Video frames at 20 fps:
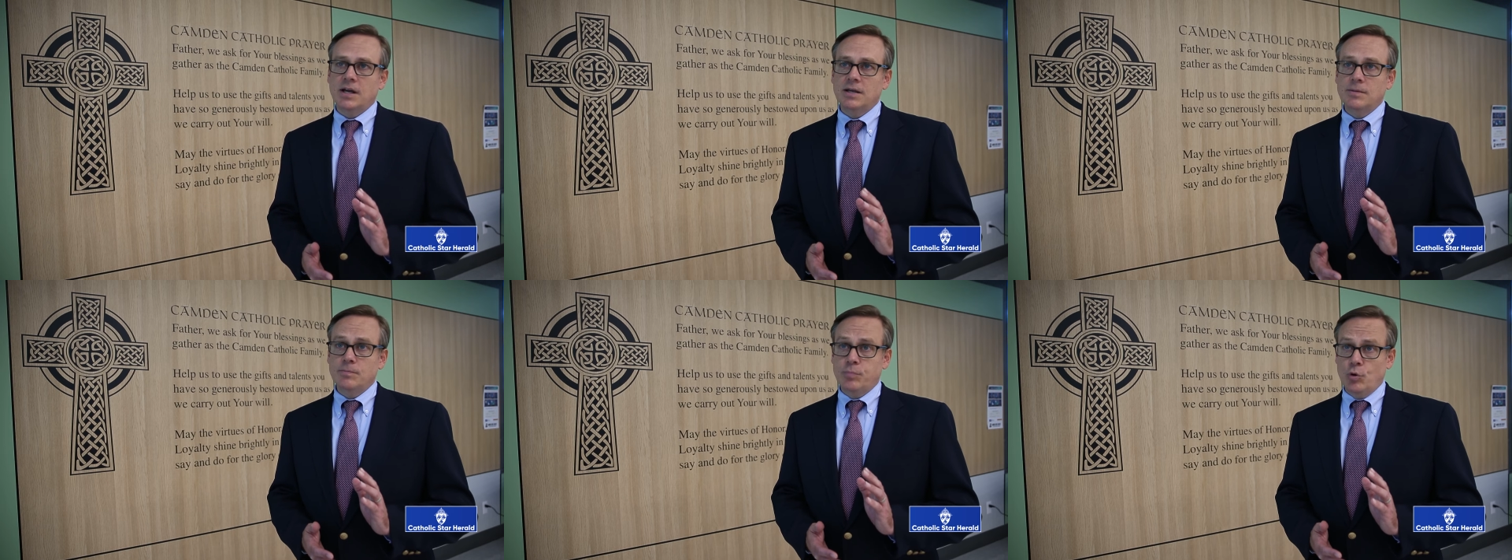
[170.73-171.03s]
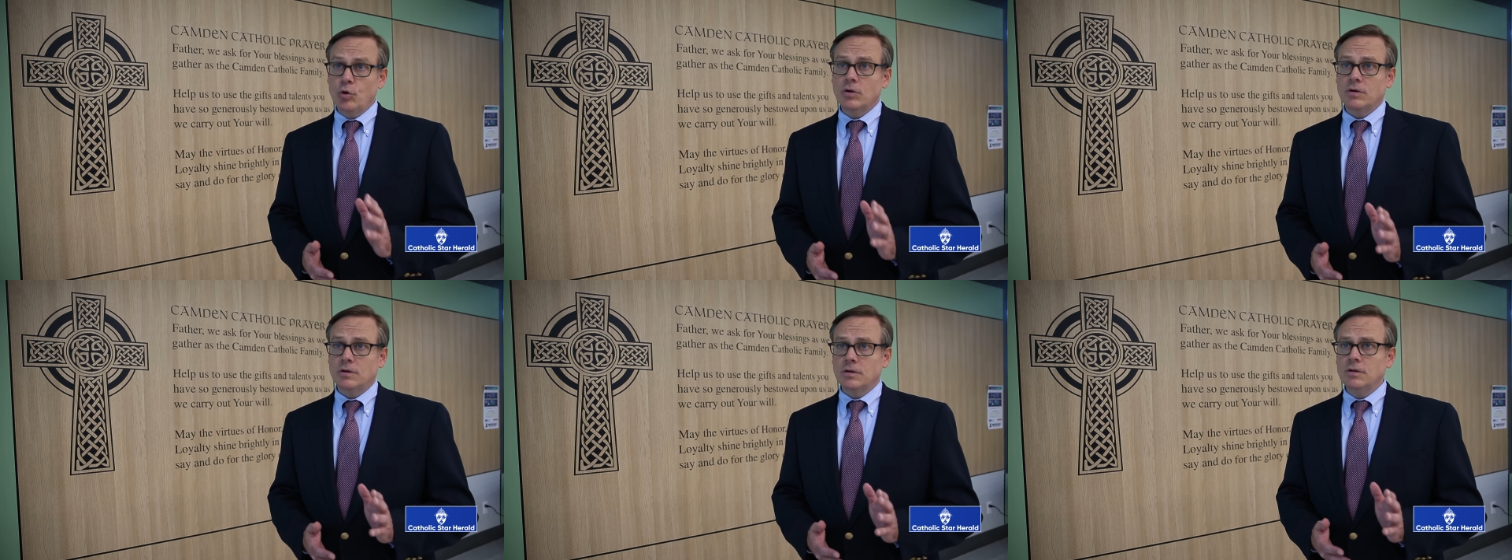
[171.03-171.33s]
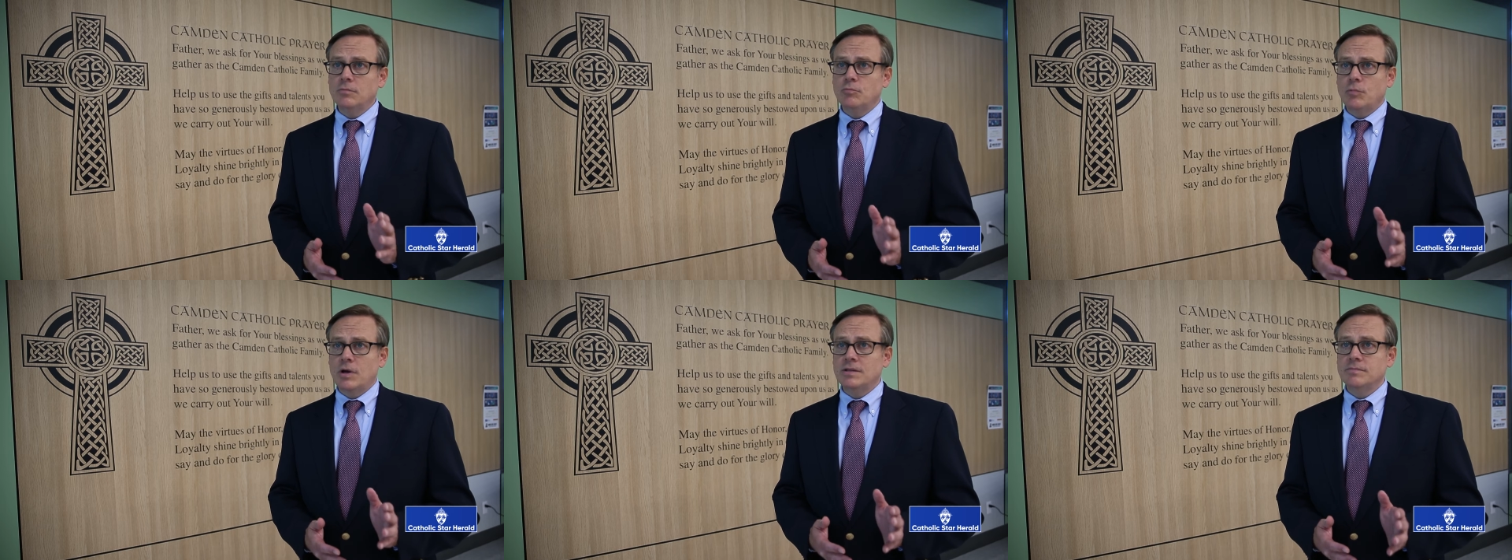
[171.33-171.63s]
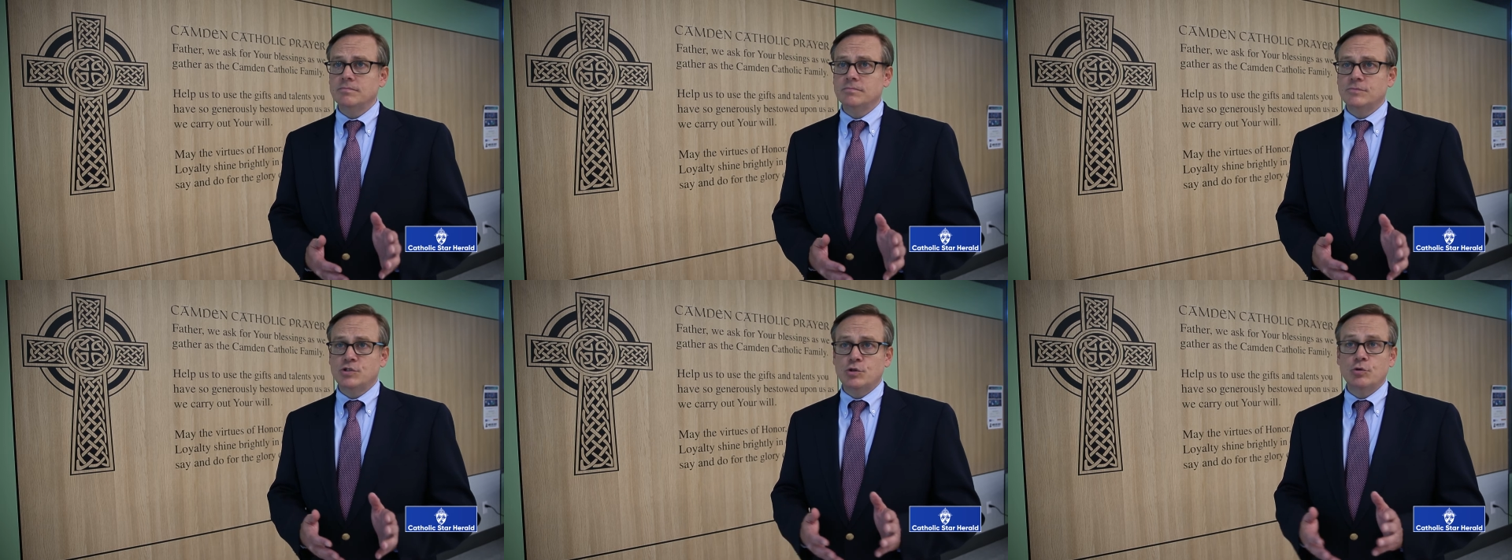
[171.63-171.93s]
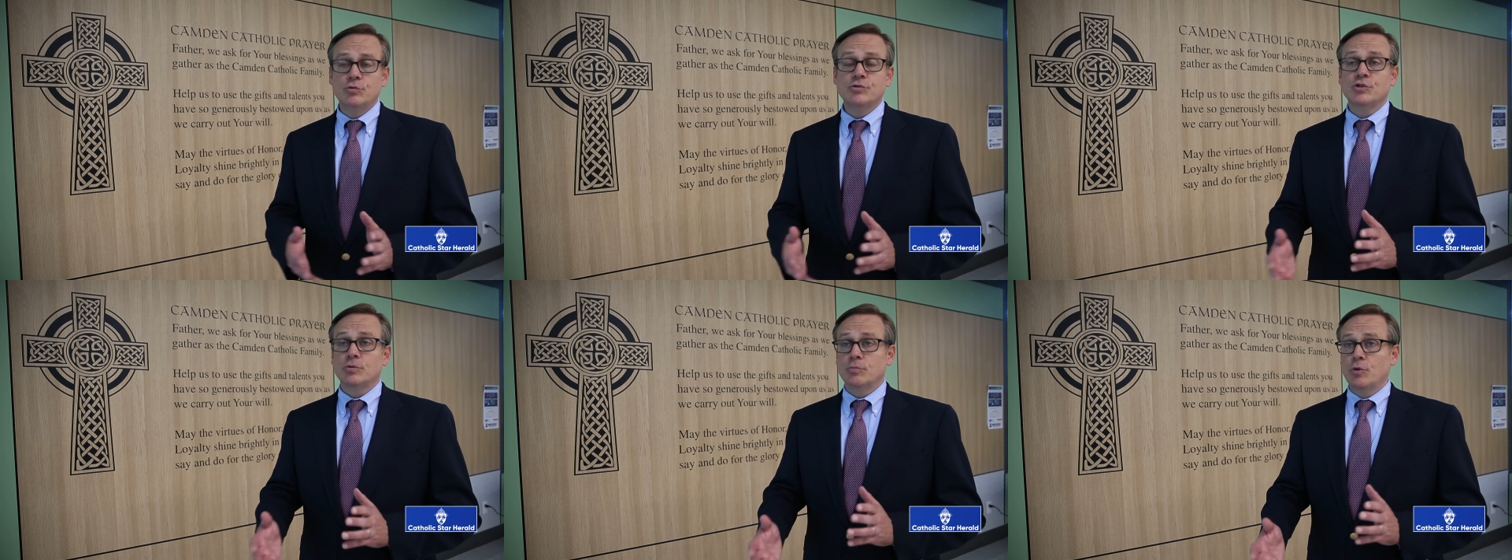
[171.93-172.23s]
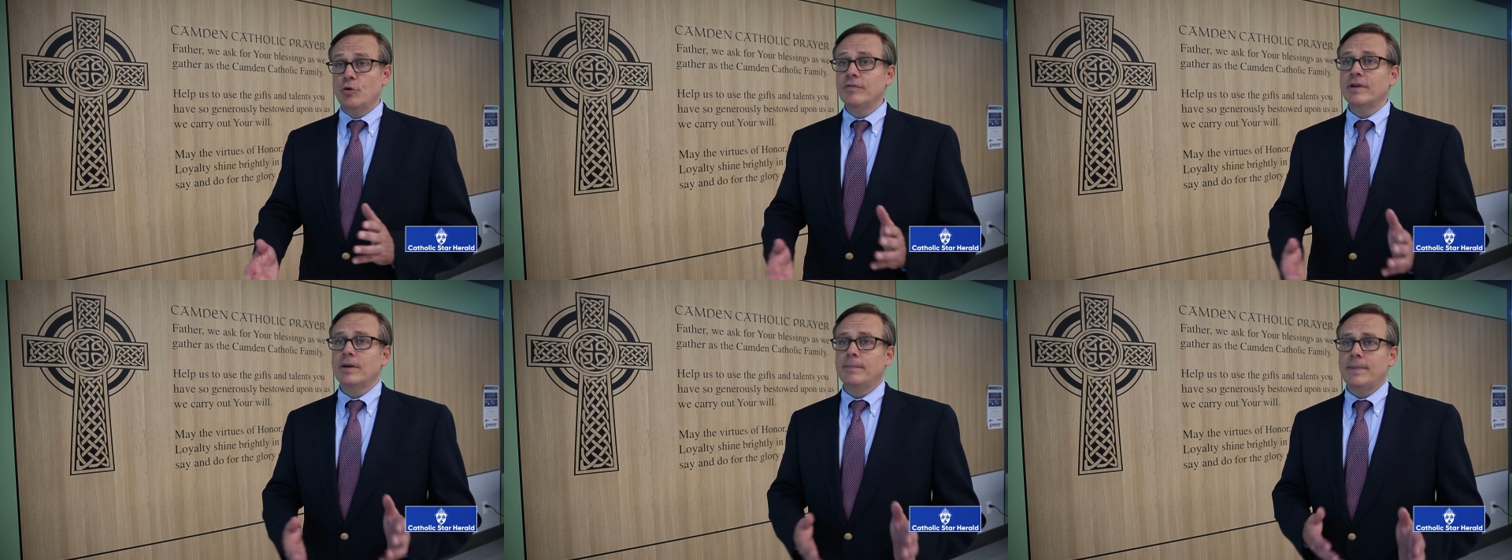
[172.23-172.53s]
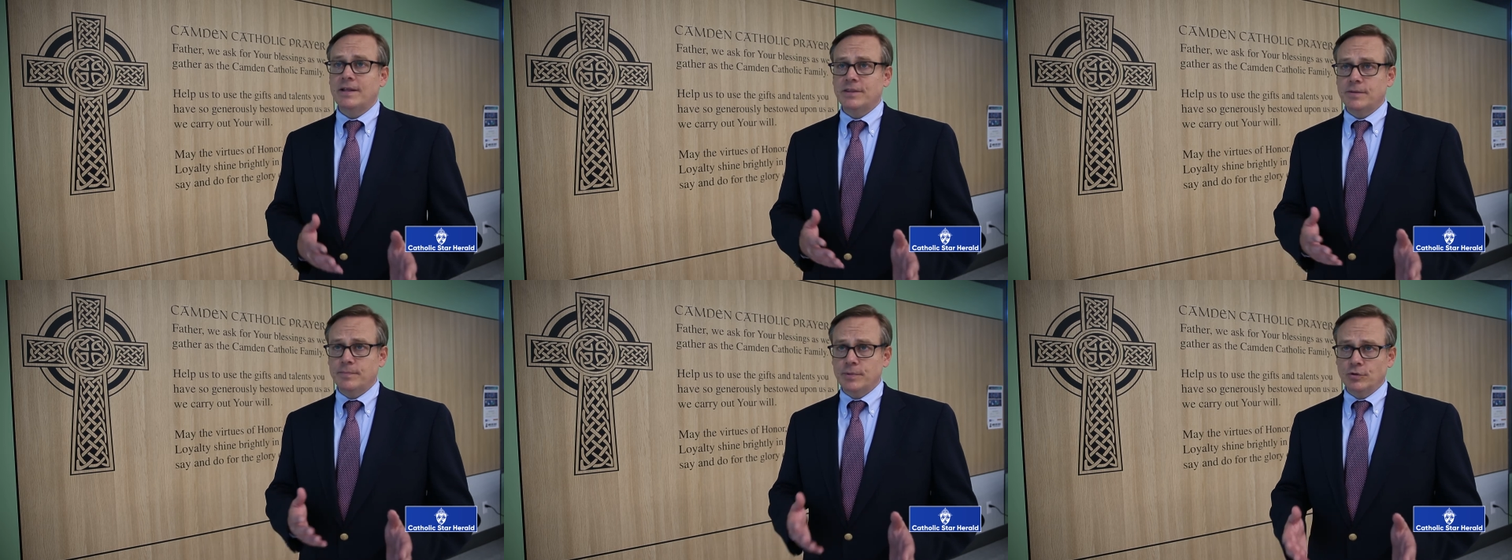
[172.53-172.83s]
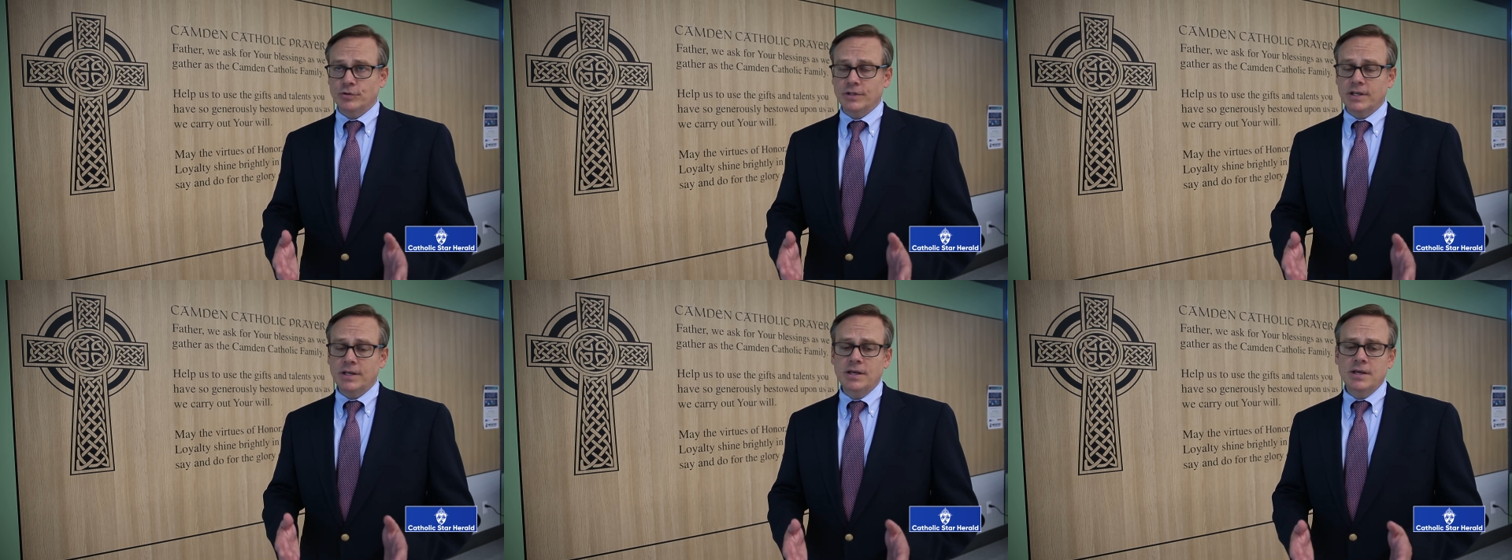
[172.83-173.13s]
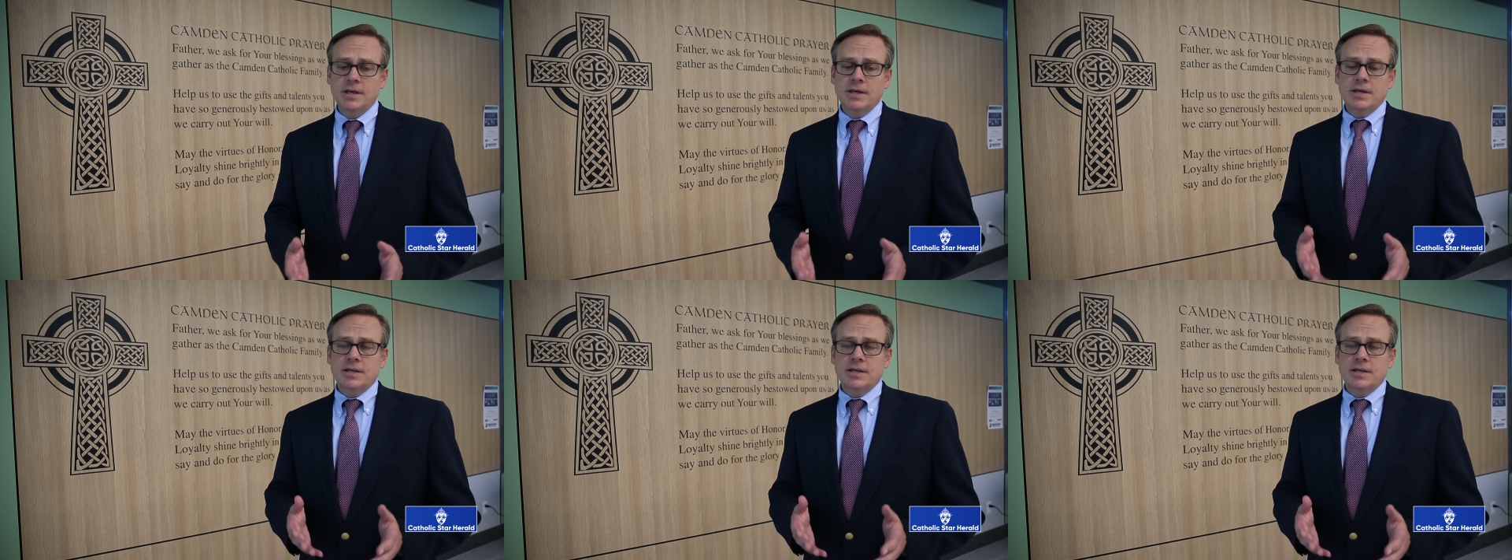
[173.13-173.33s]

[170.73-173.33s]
important when students are moving about the building